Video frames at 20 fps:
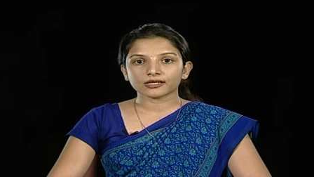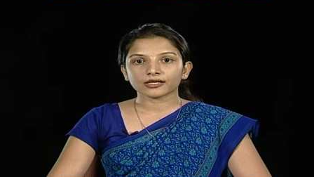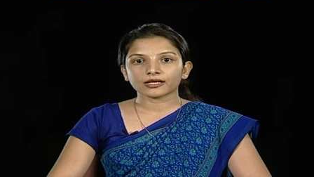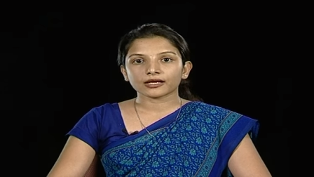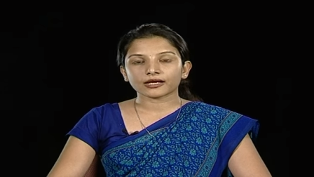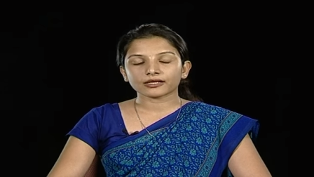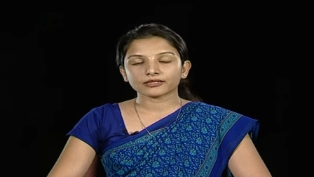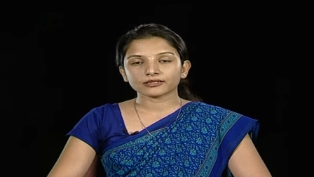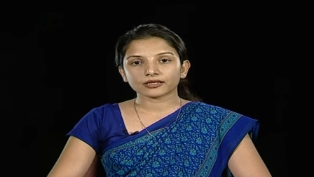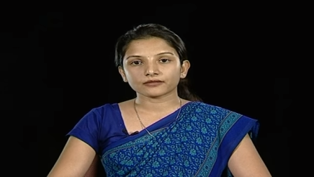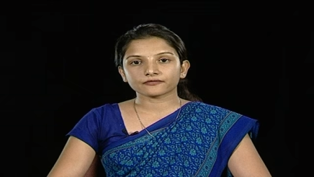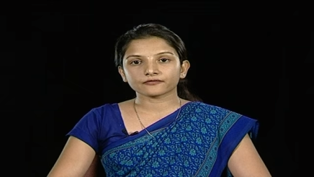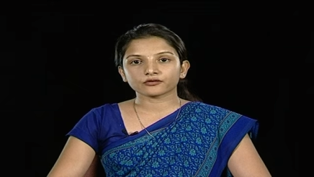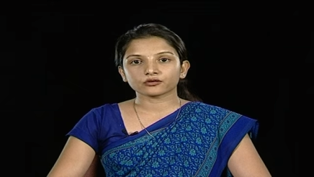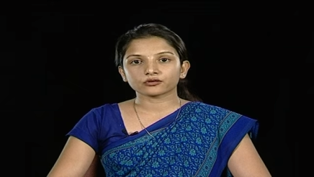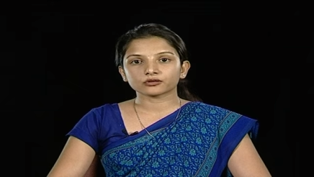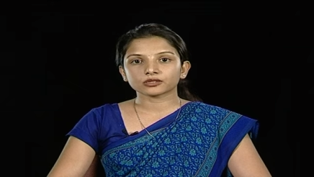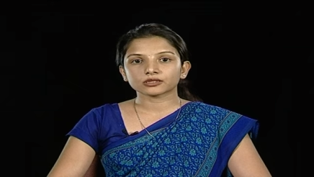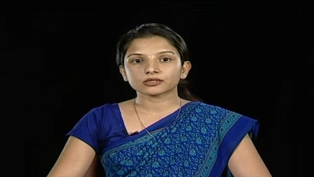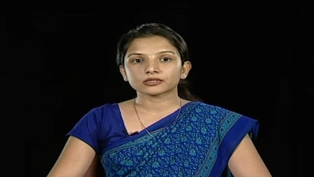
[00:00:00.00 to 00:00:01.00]
and
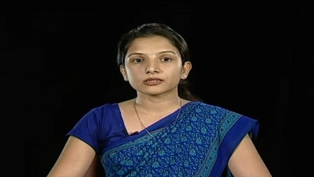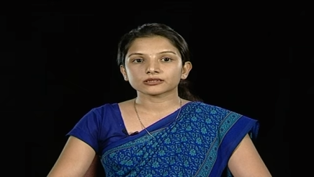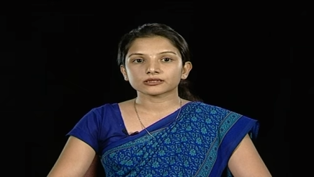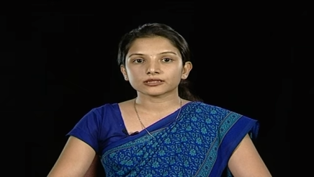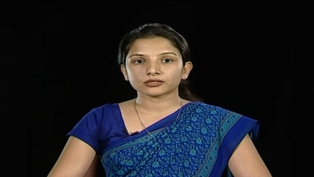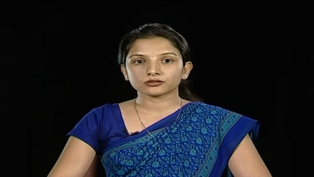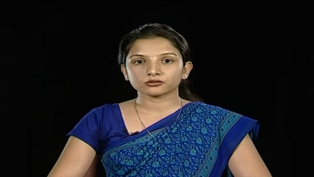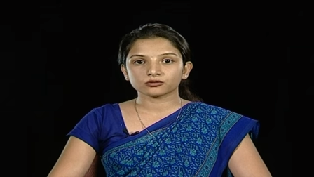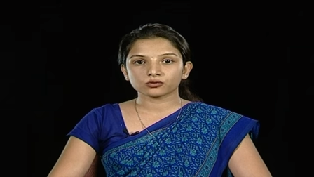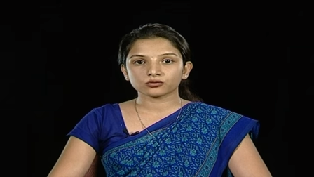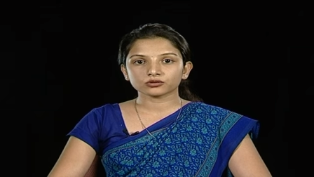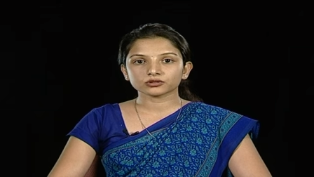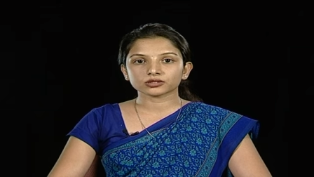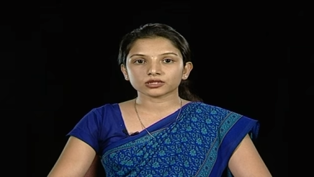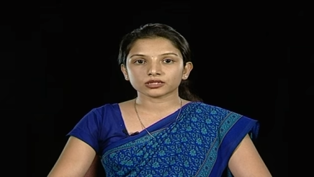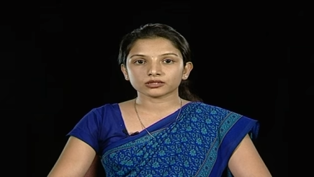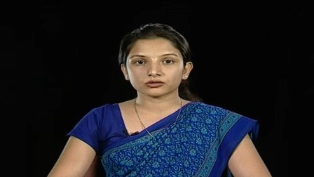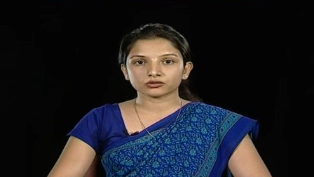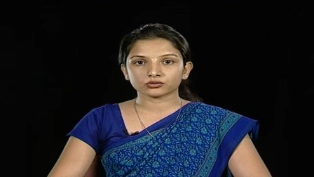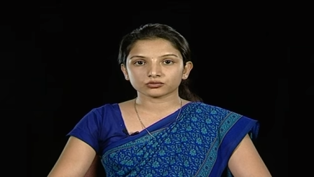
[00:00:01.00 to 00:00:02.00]
effort that goes
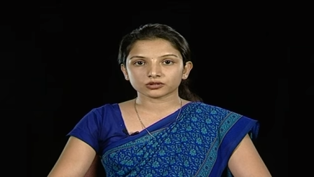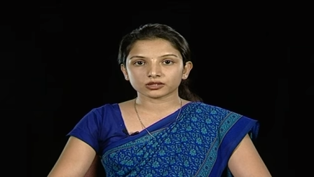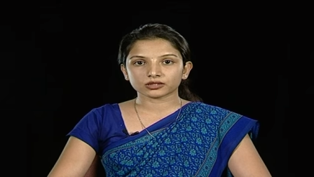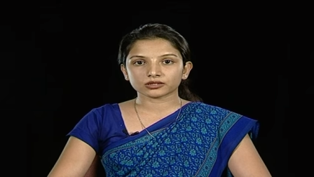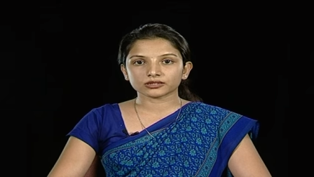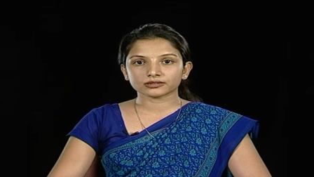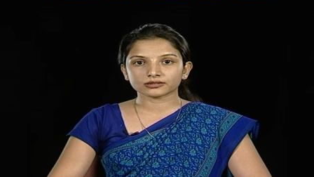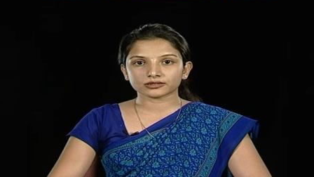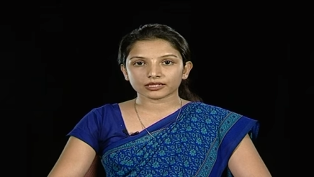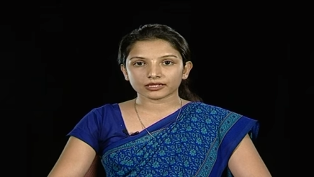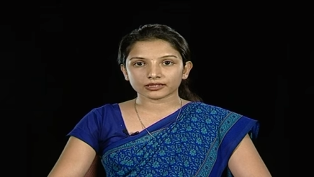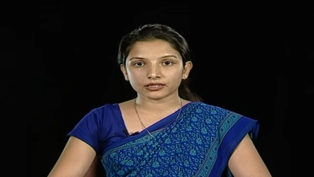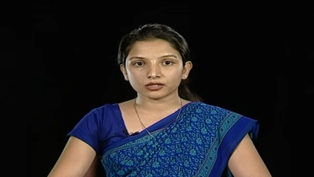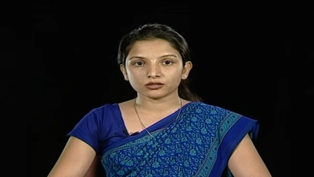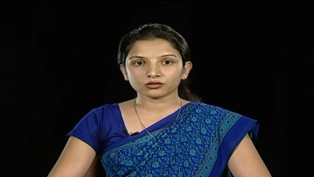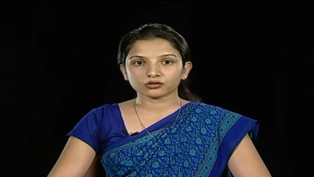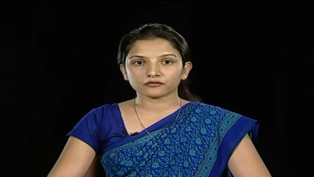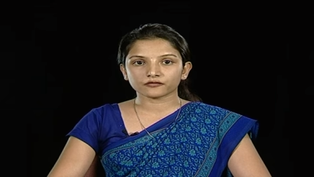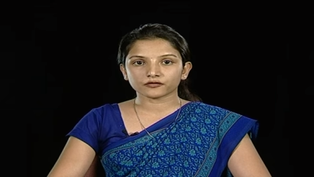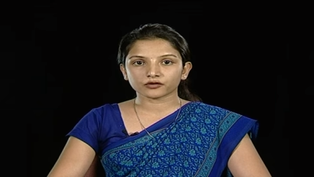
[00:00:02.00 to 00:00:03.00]
into the designing
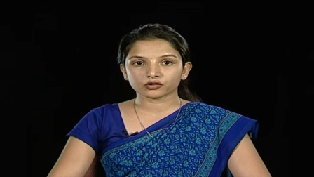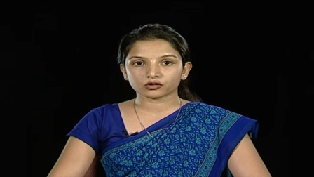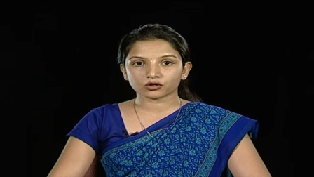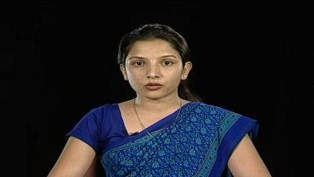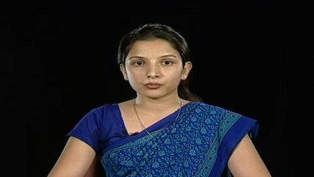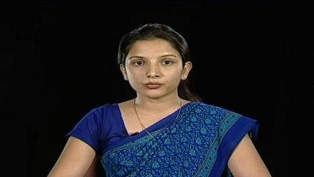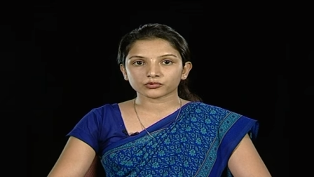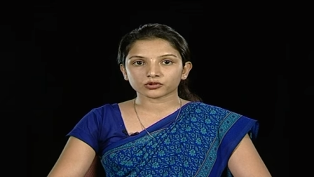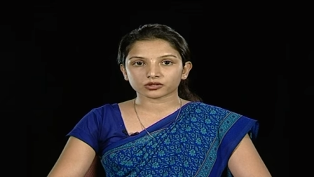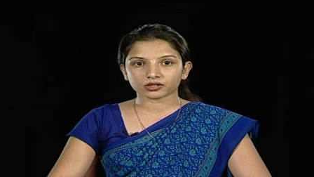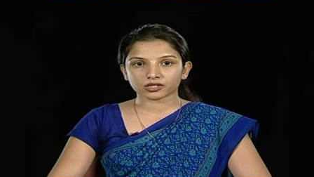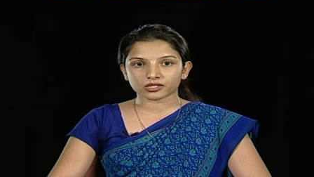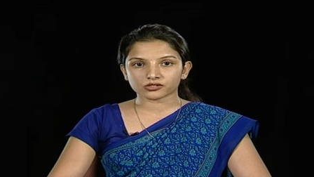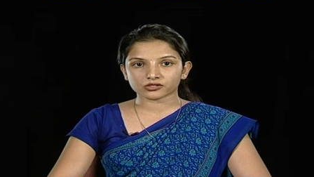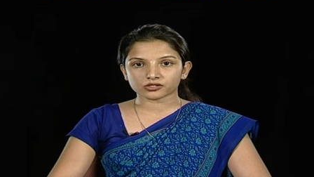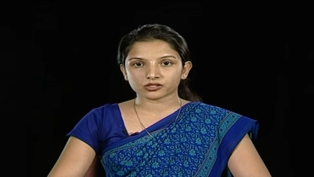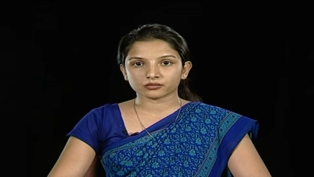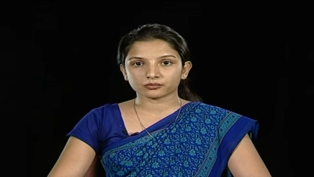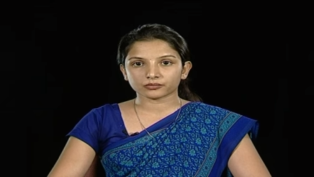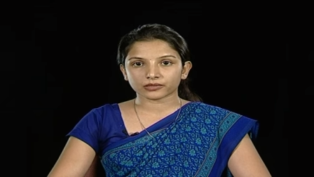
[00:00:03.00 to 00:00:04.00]
of crop
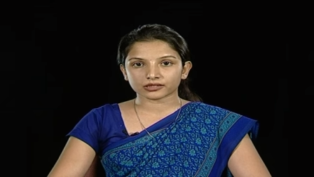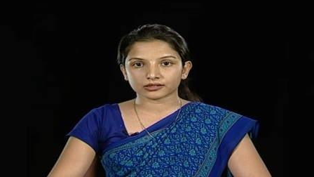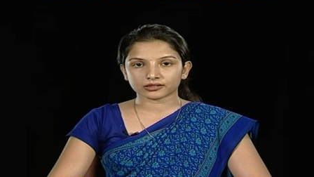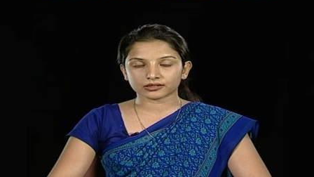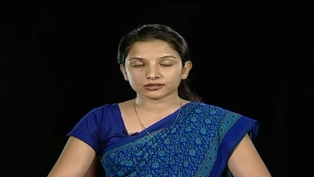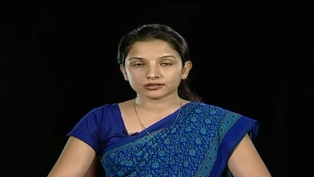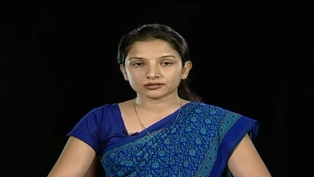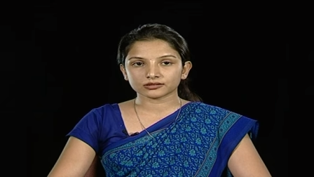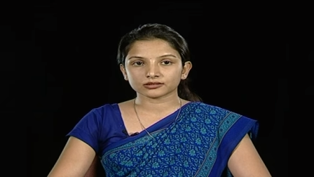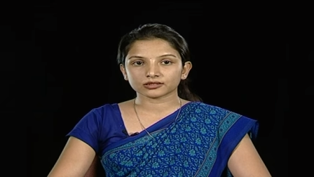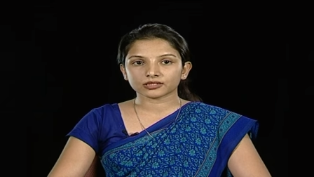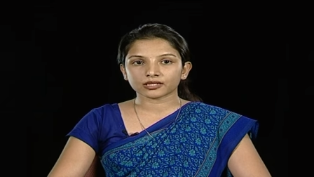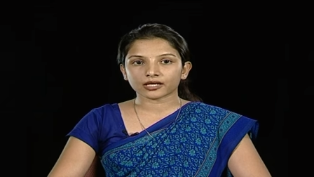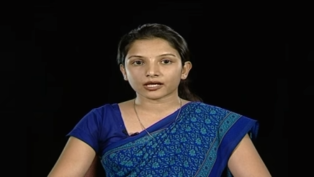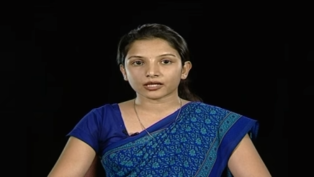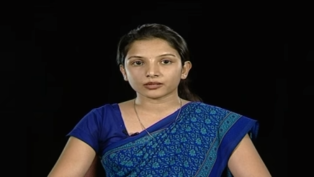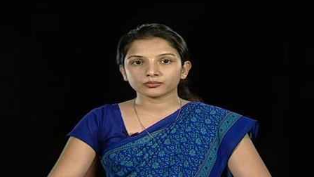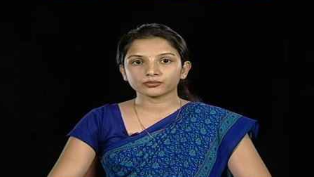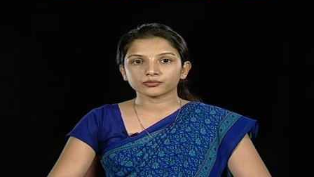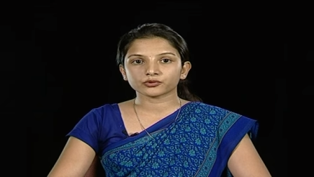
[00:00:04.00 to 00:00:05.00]
protection methods
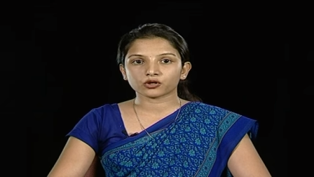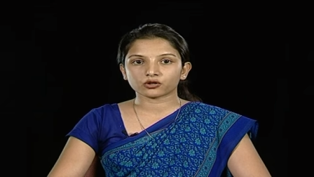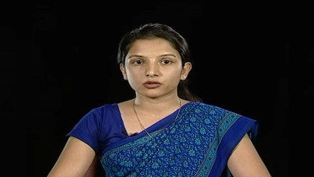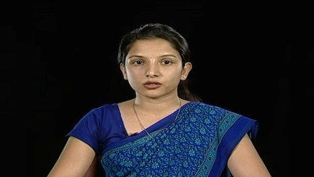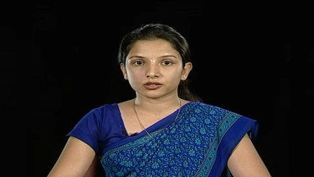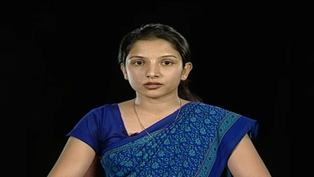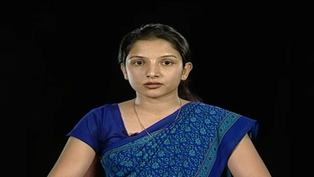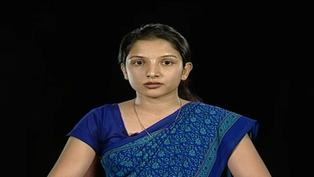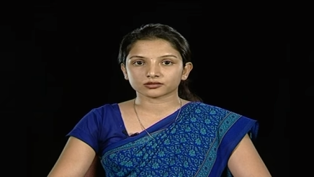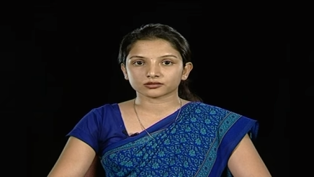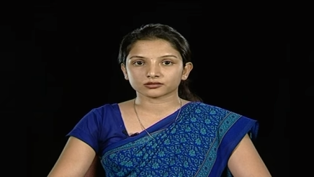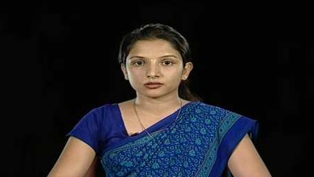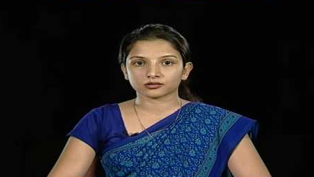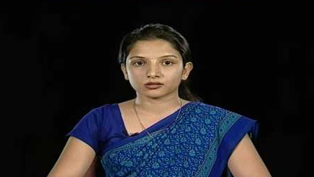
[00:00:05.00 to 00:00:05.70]
and products.